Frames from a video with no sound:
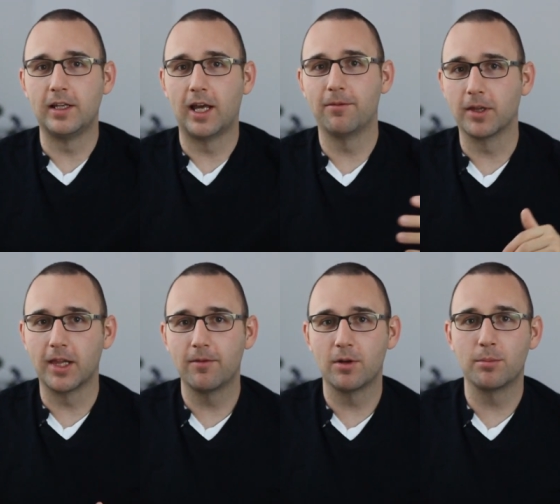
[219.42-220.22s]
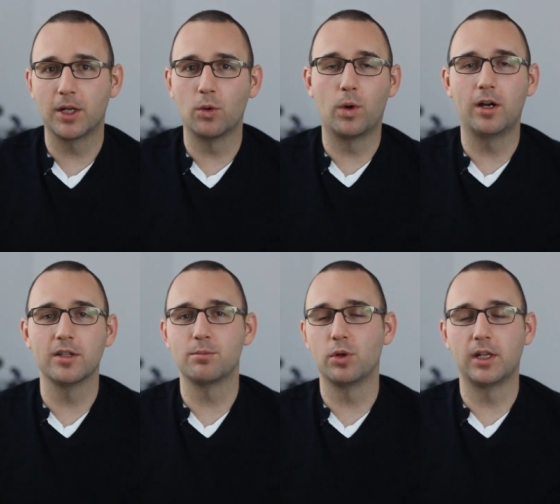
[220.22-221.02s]
the F11 button while
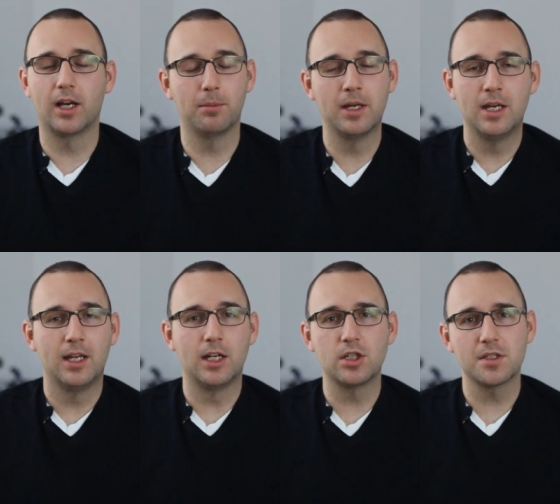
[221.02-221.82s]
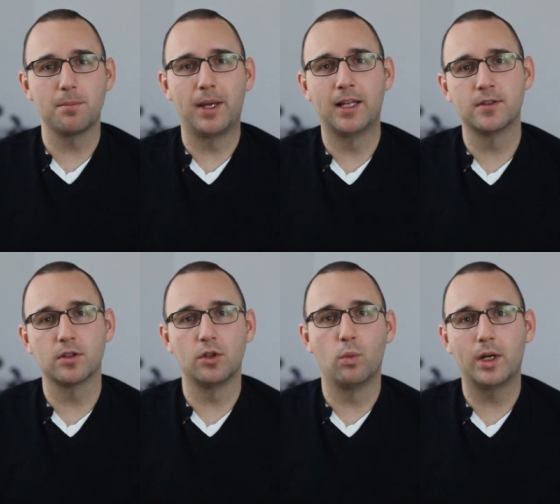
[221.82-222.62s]
it's booting up. It just depends,
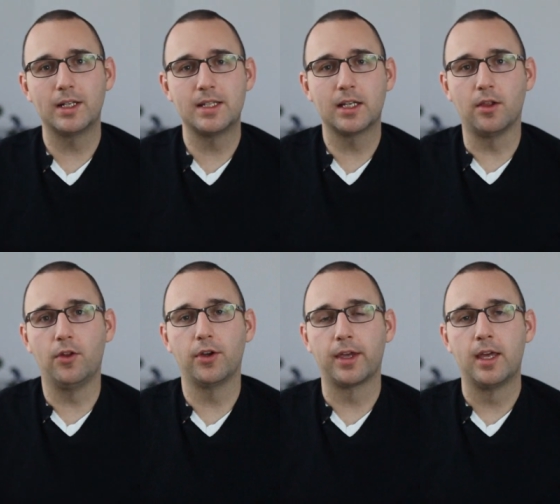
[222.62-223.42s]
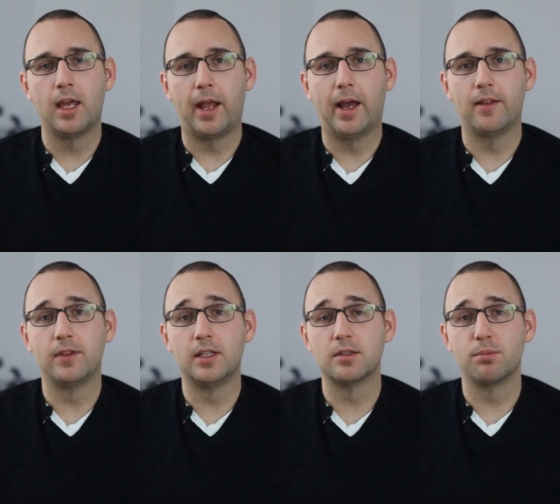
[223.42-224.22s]
so you'll wanna take a look
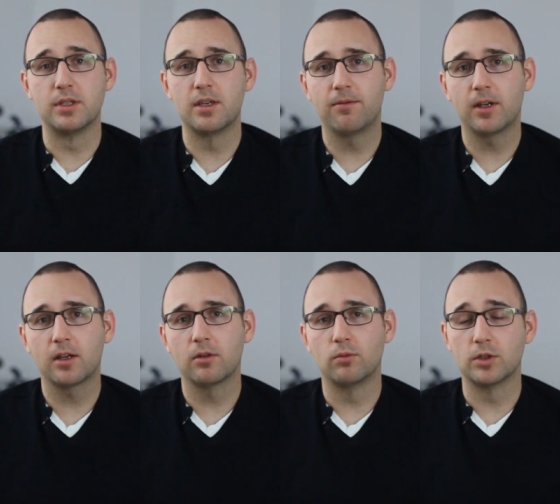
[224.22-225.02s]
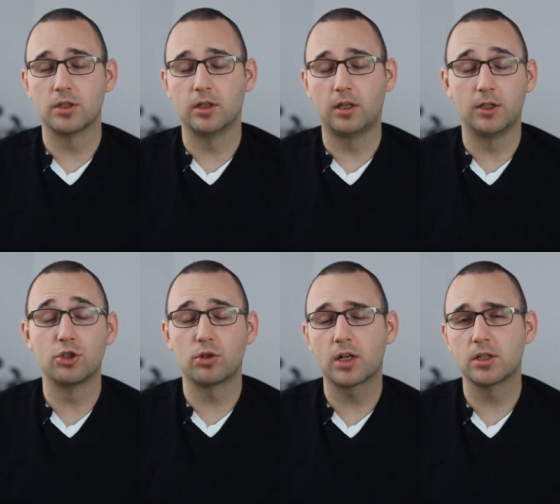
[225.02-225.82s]
at the specific uh,
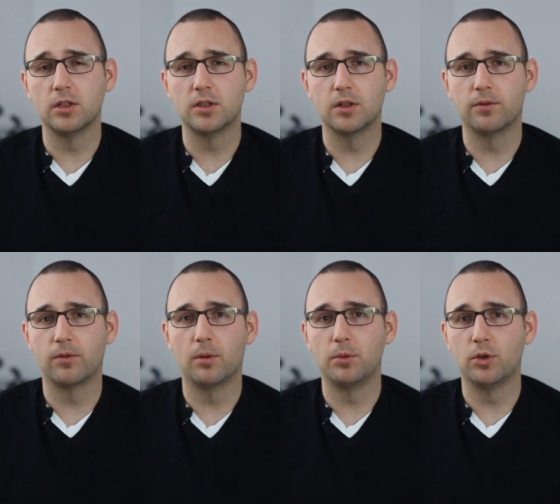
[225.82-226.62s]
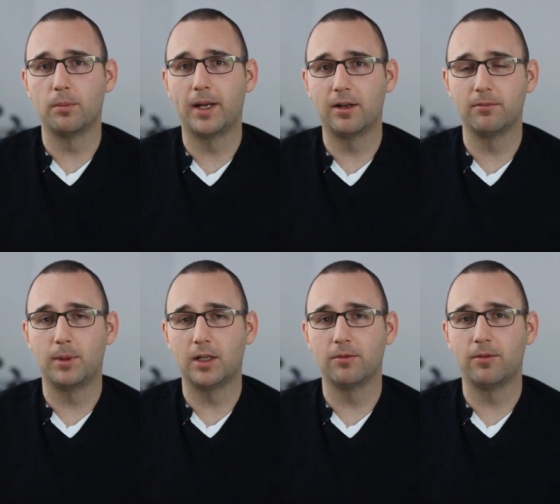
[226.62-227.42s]
instructions from your man
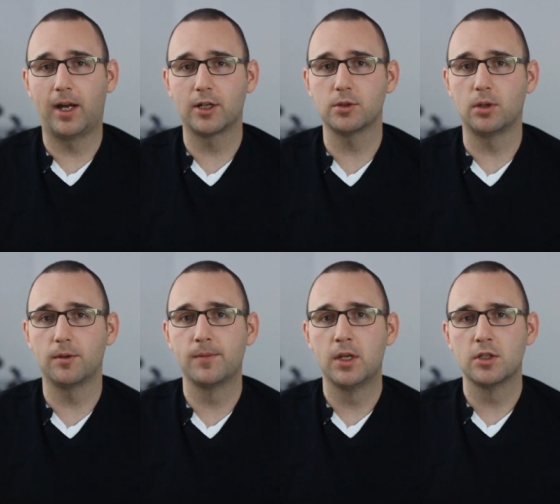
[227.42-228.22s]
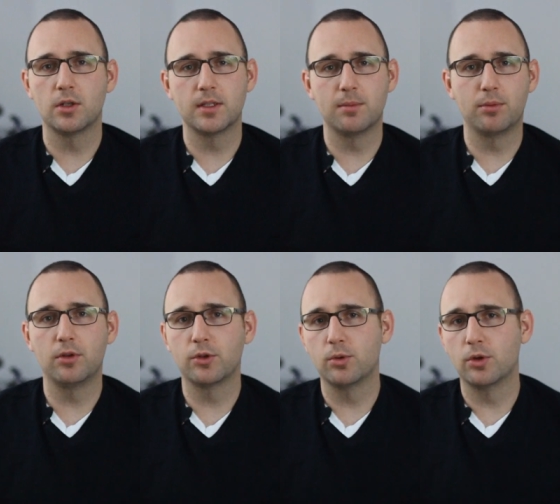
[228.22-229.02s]
manufacturer. So a
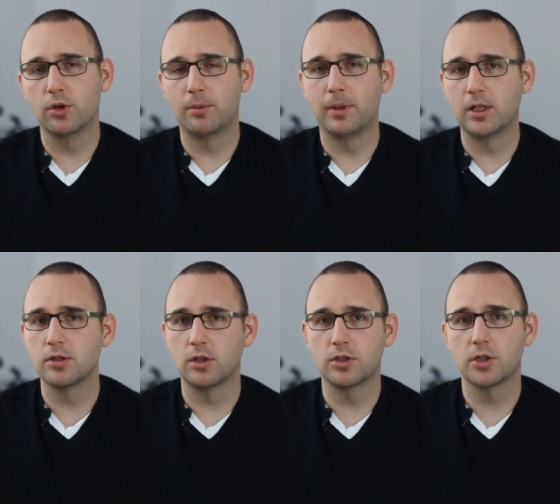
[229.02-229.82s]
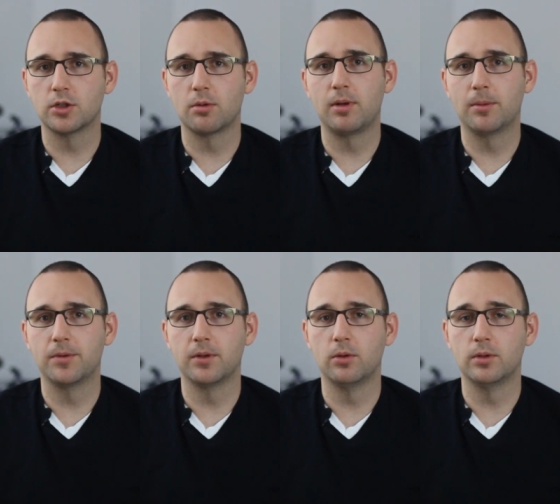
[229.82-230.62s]
simple Google or Bing search should be able
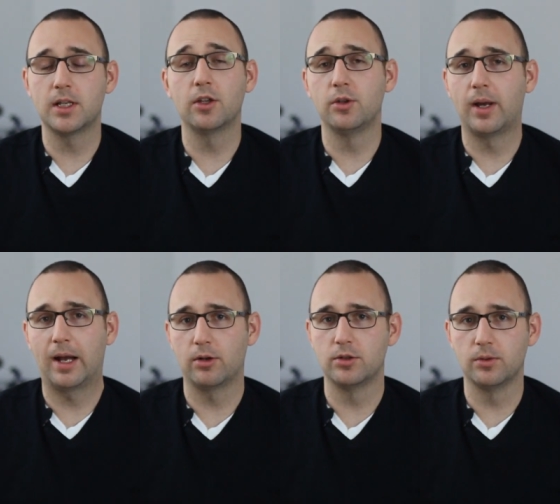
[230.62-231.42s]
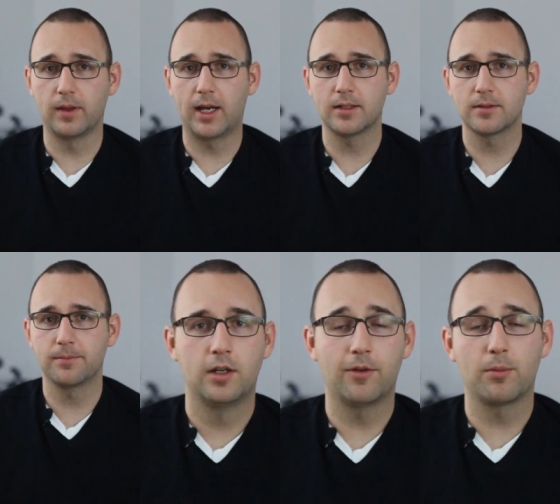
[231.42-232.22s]
to tell you how to do that.
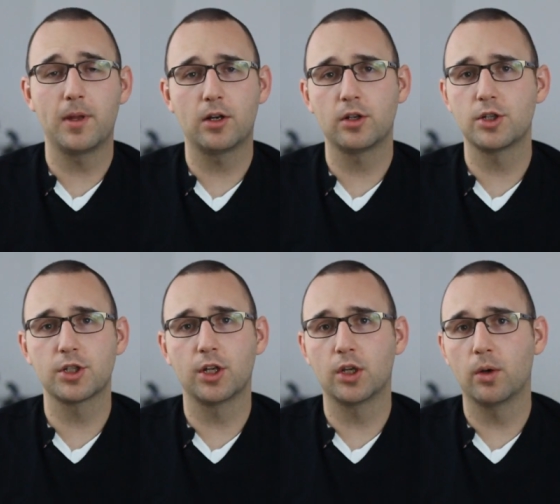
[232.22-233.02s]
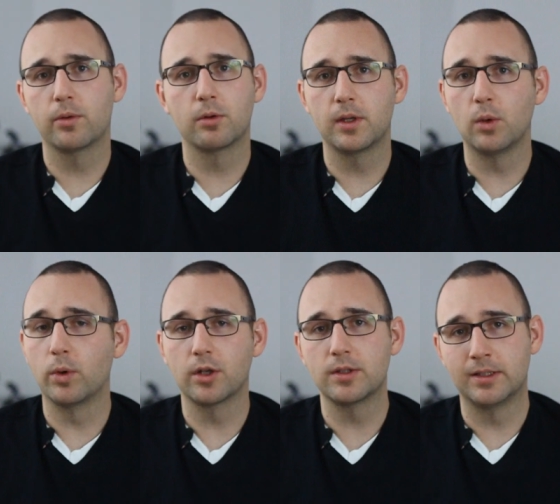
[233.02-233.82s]
Now from there, you're just gonna go through the
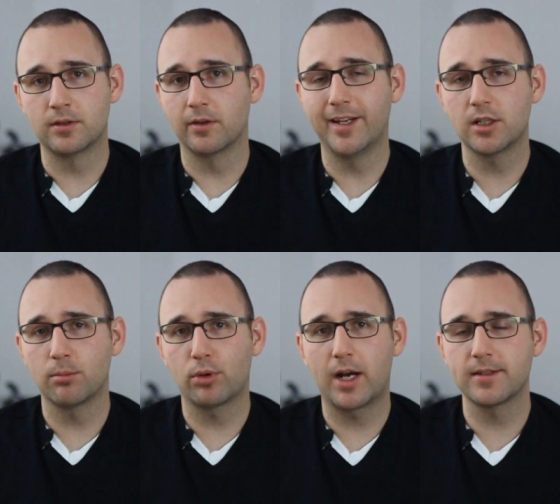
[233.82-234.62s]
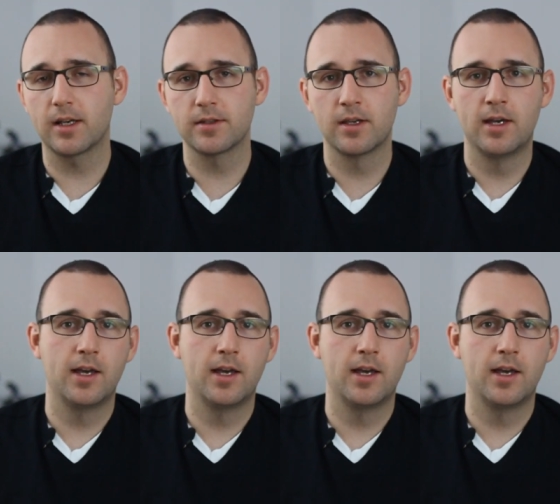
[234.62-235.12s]
Windows installation process.